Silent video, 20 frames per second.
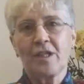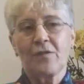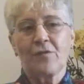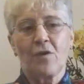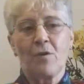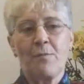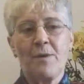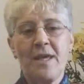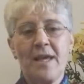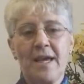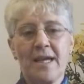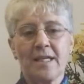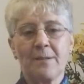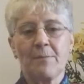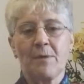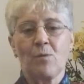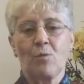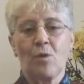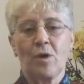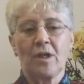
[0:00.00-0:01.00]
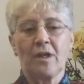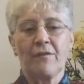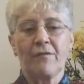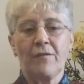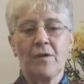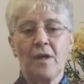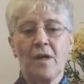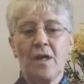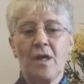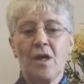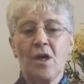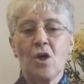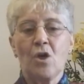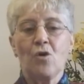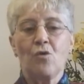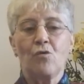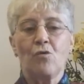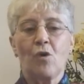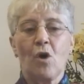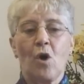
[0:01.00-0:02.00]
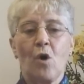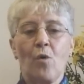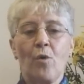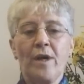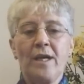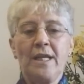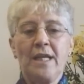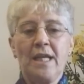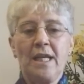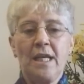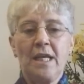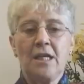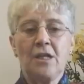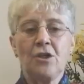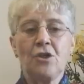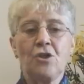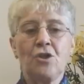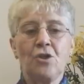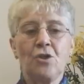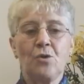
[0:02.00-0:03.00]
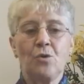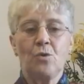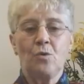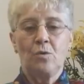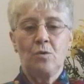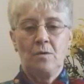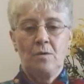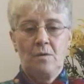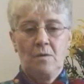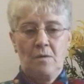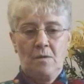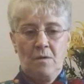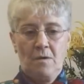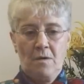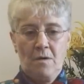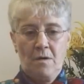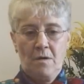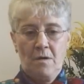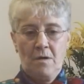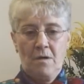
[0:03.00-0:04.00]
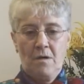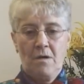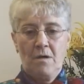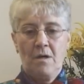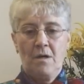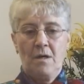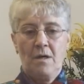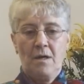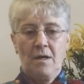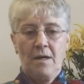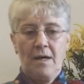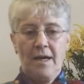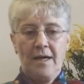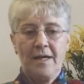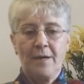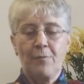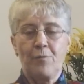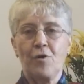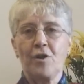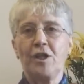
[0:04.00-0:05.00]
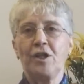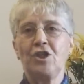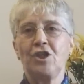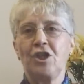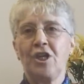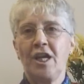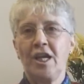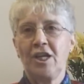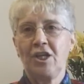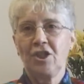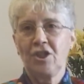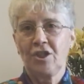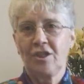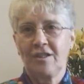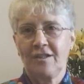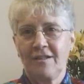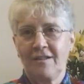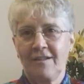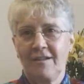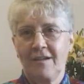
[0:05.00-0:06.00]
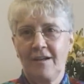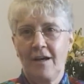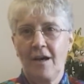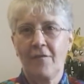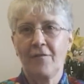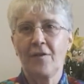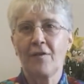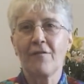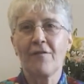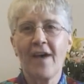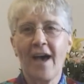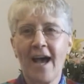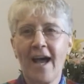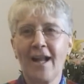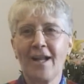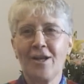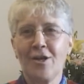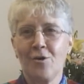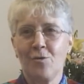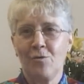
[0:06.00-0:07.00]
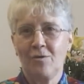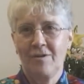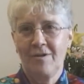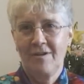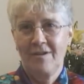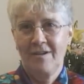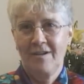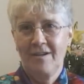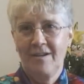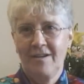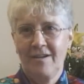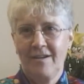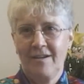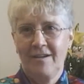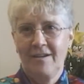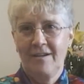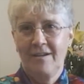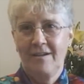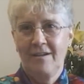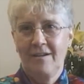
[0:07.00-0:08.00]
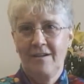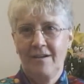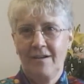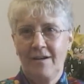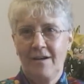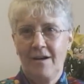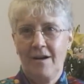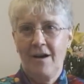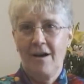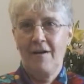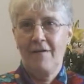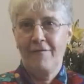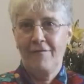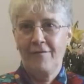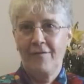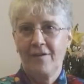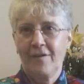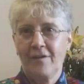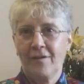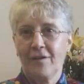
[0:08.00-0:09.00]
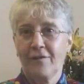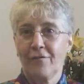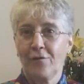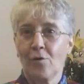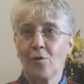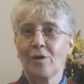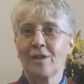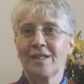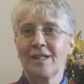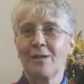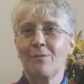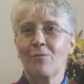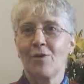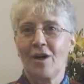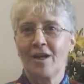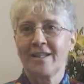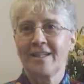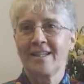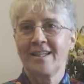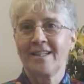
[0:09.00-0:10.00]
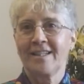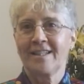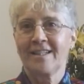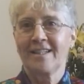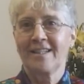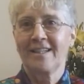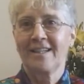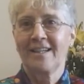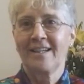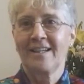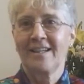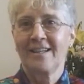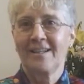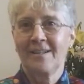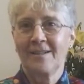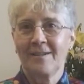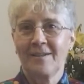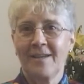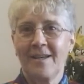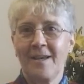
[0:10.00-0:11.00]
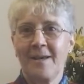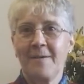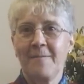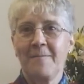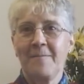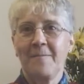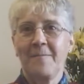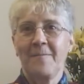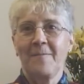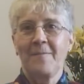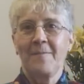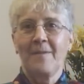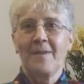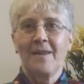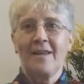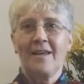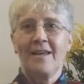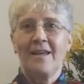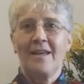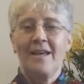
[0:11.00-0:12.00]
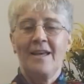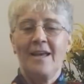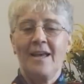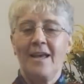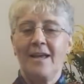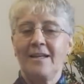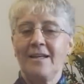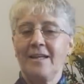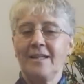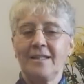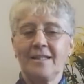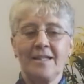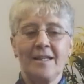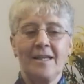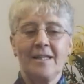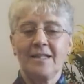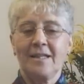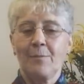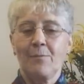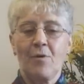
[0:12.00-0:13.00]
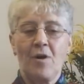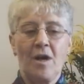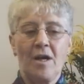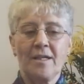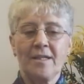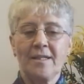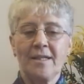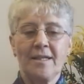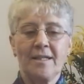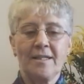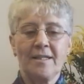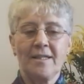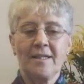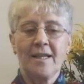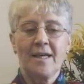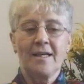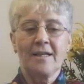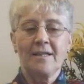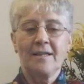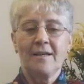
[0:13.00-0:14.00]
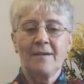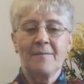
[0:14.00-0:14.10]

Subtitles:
for me has been one of growing into an appreciation of the value of the focusing process. Okay. And it's a process that